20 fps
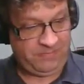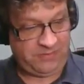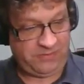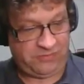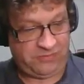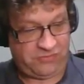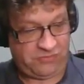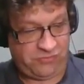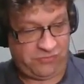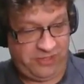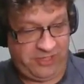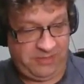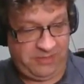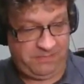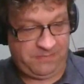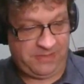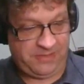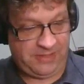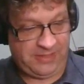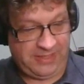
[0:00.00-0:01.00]
The
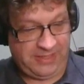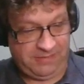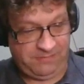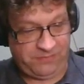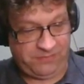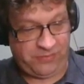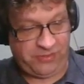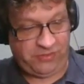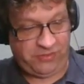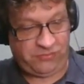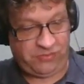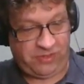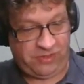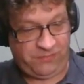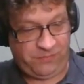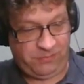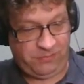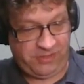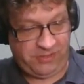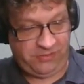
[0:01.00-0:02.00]
stream, and for those who
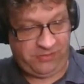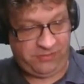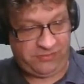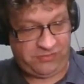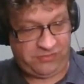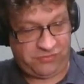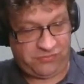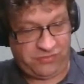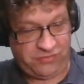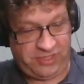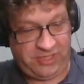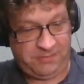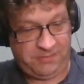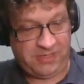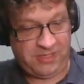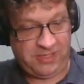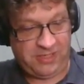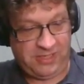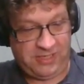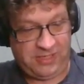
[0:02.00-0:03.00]
aren't familiar, the stream
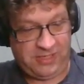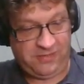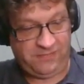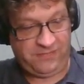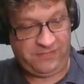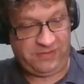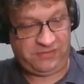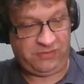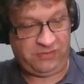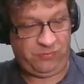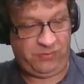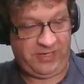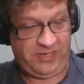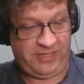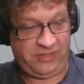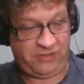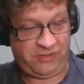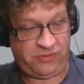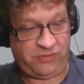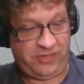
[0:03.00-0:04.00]
of is a
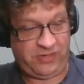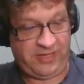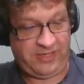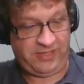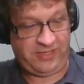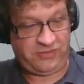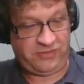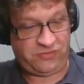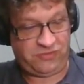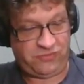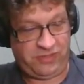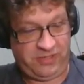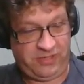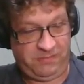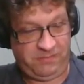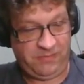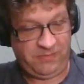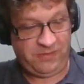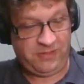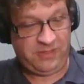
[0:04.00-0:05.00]
way to create a
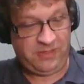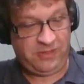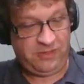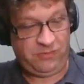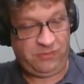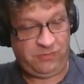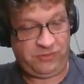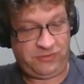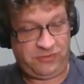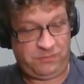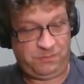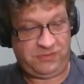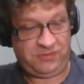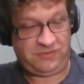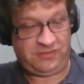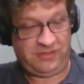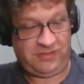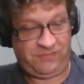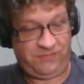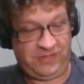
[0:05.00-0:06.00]
stream with
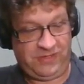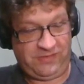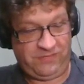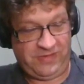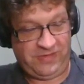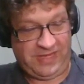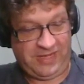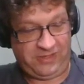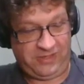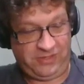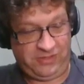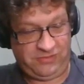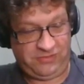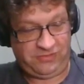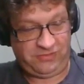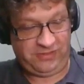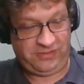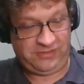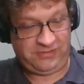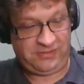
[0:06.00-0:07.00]
specific
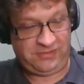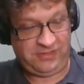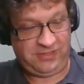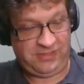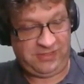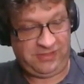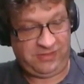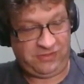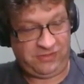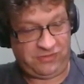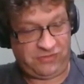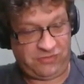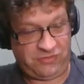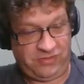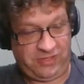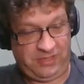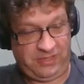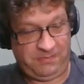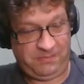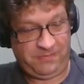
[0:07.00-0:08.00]
values listed in the
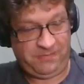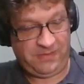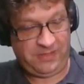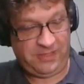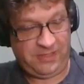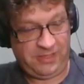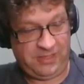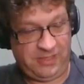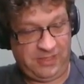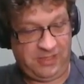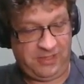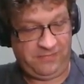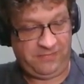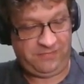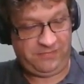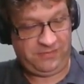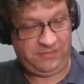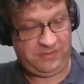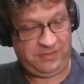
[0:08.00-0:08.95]
stream of.